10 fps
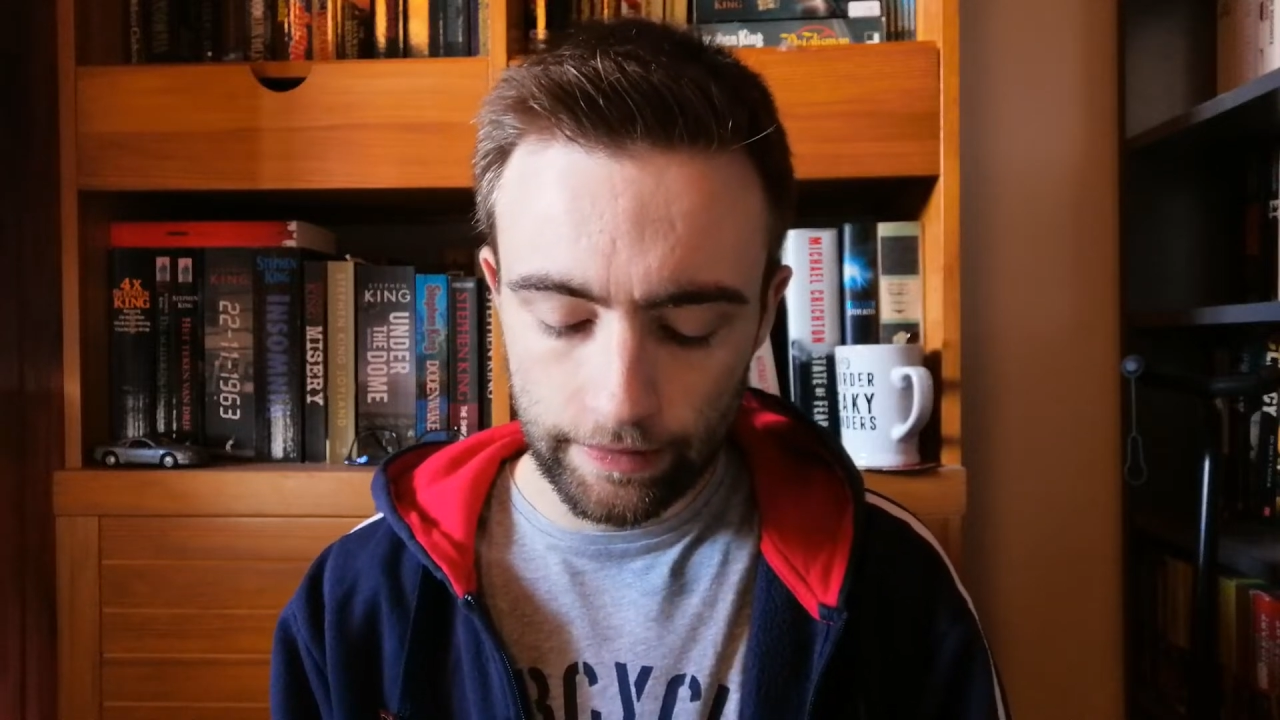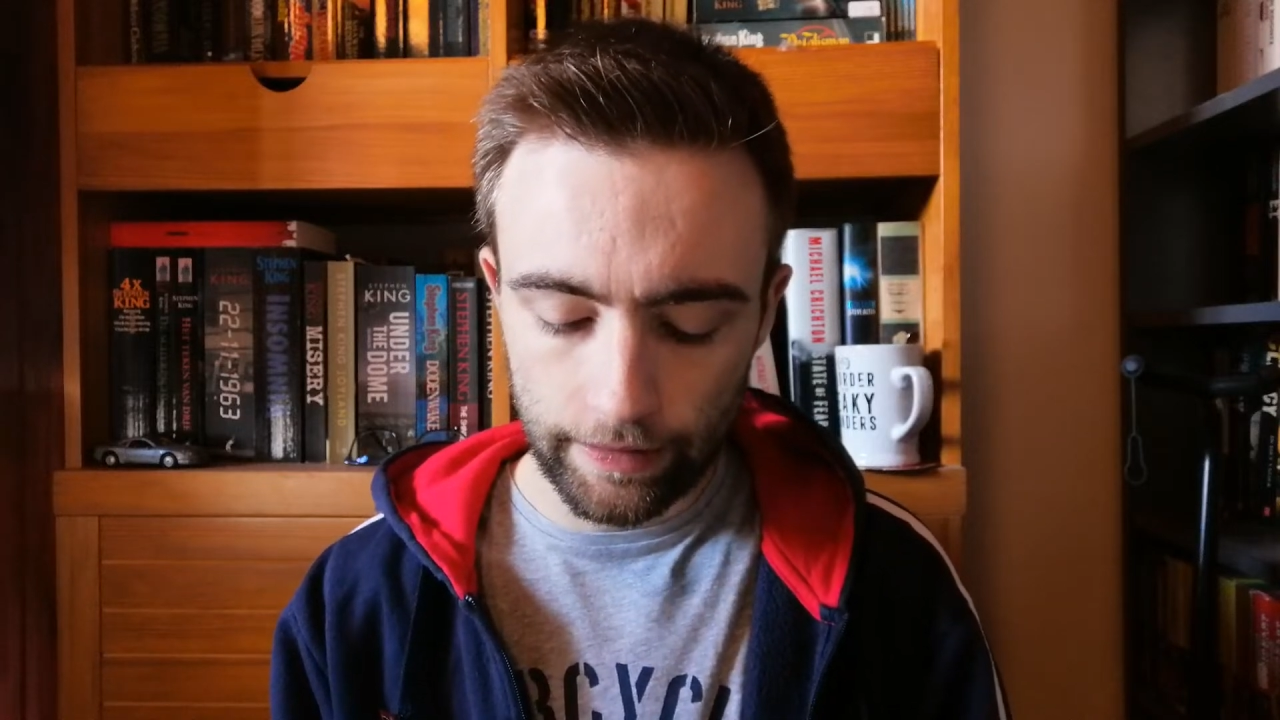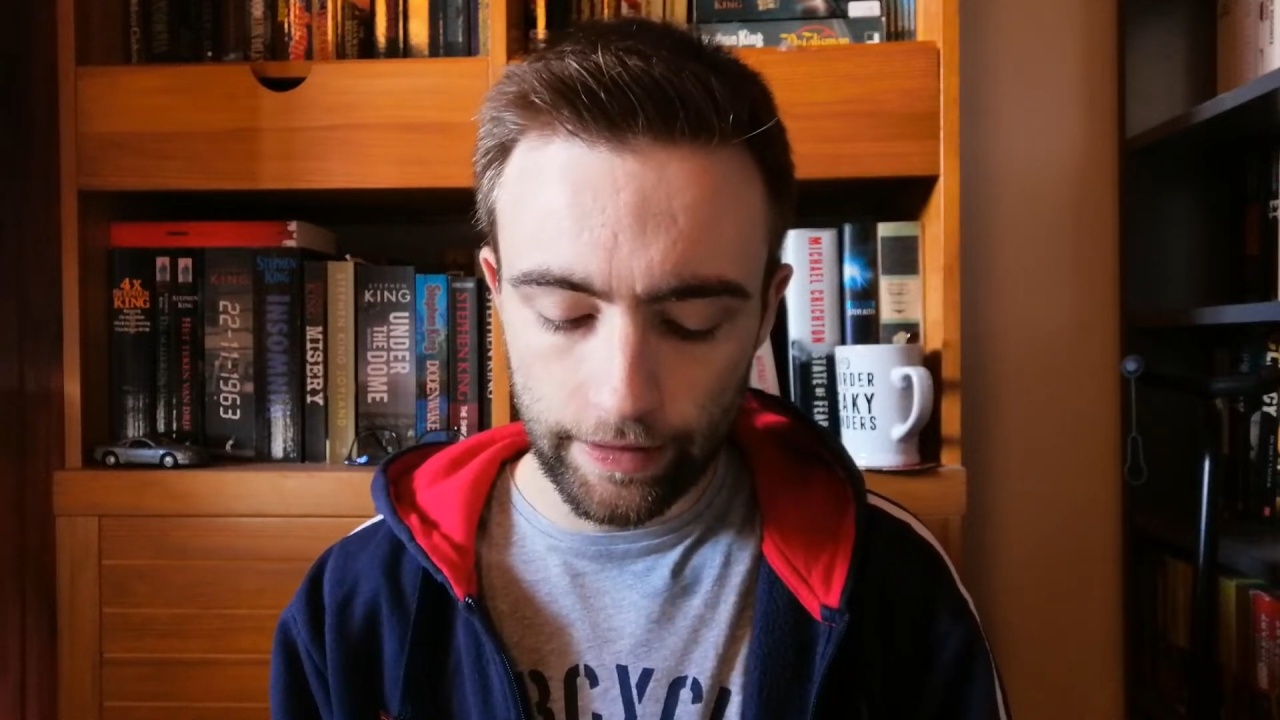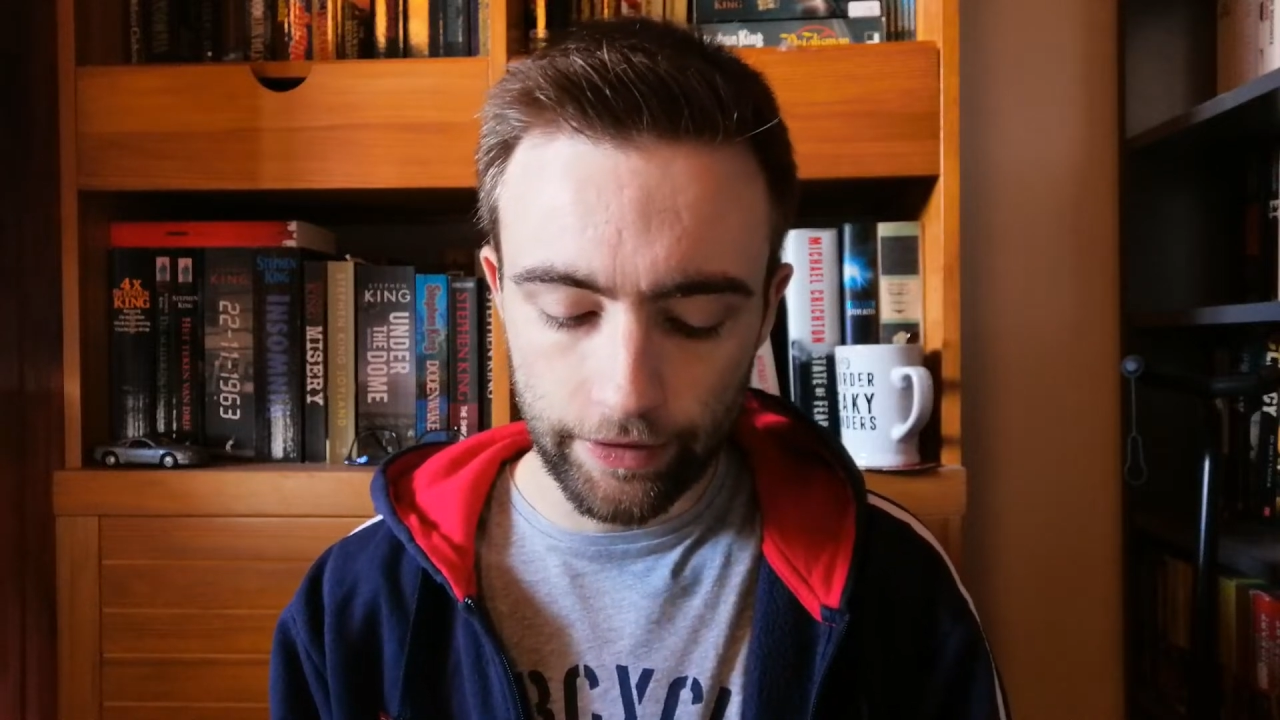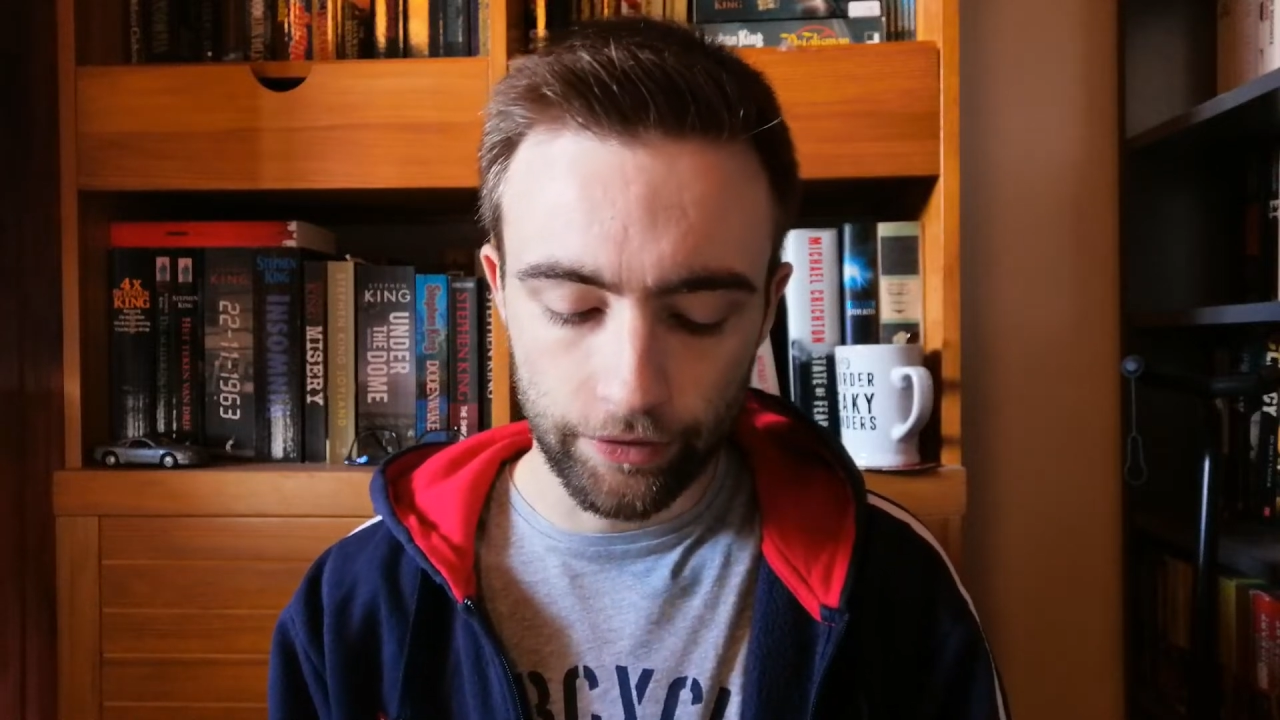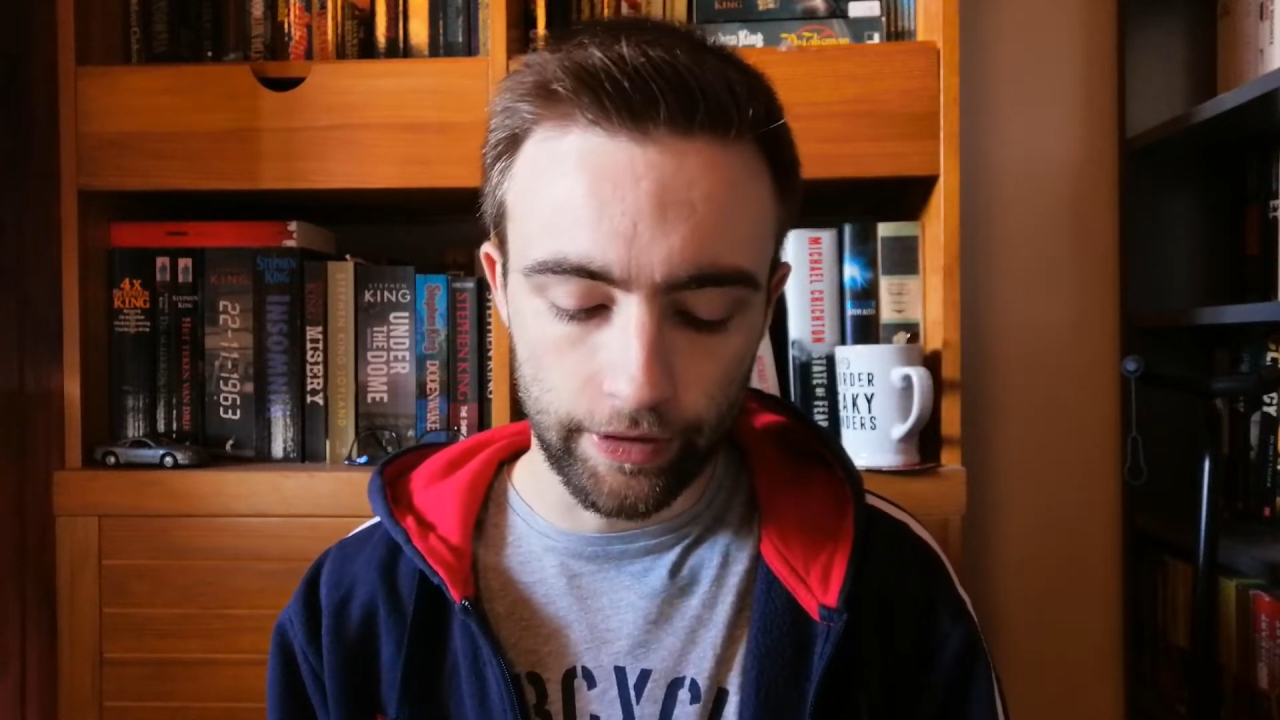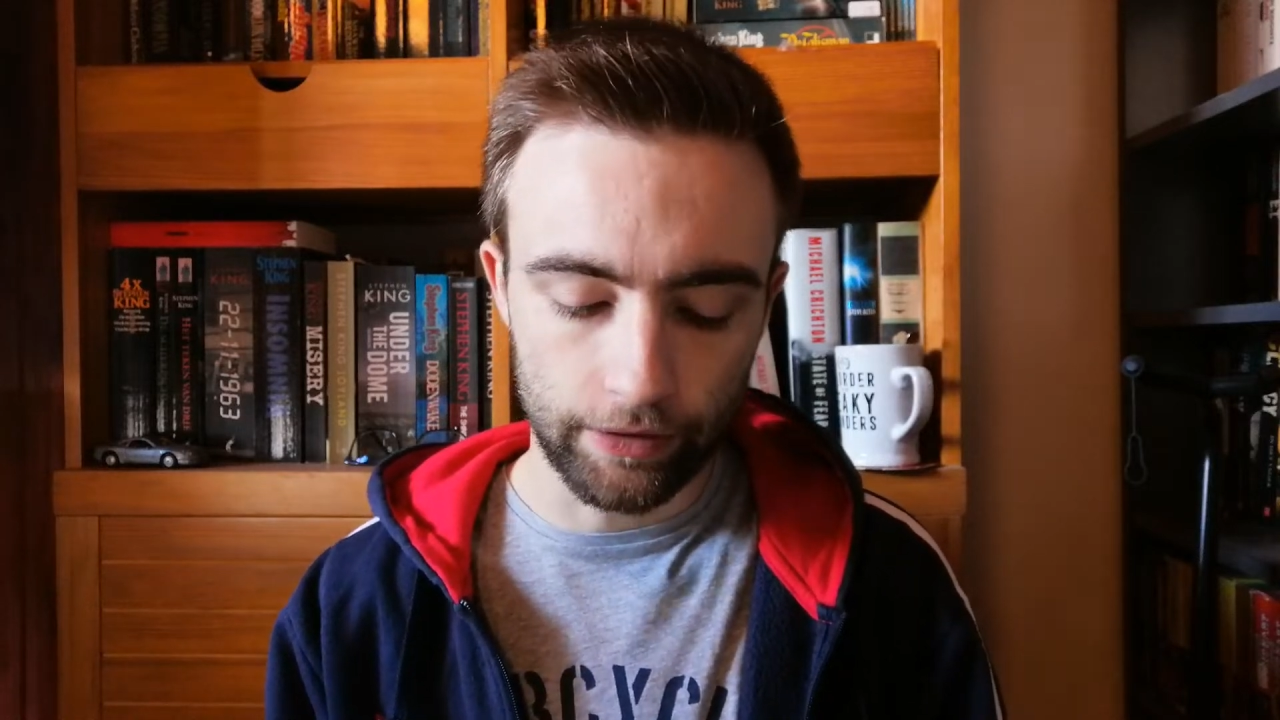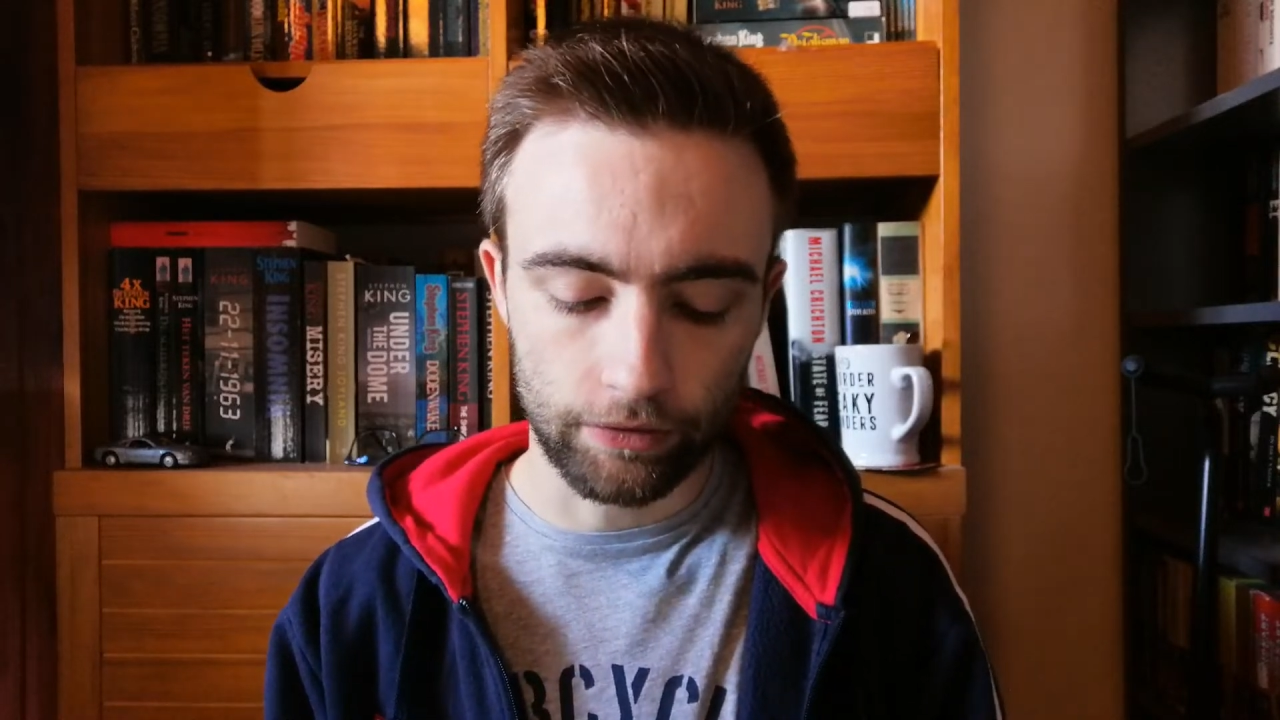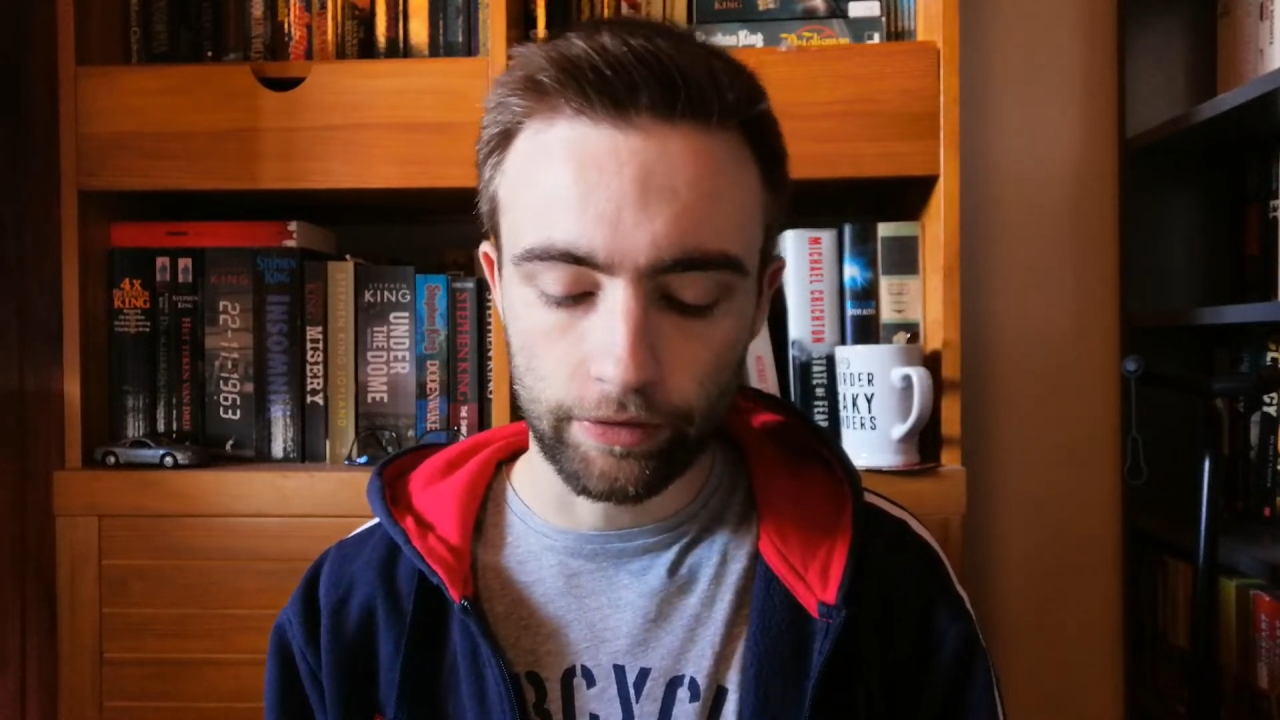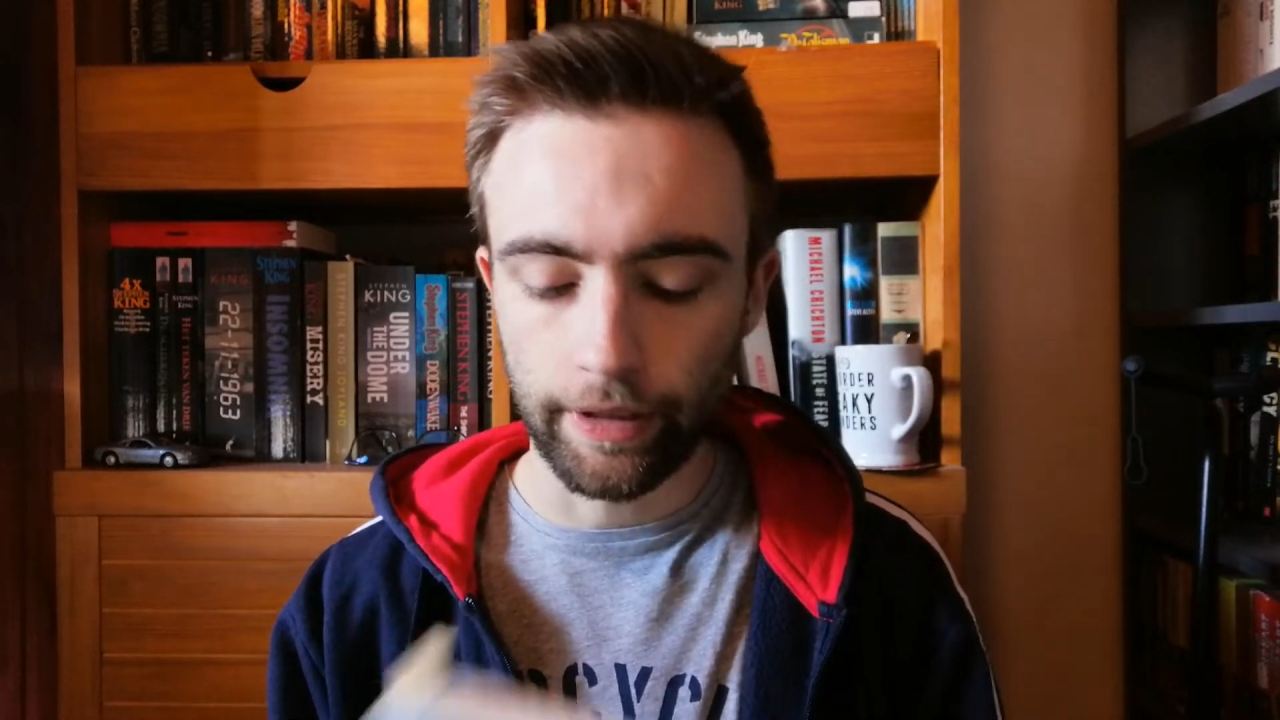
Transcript: It's really cool,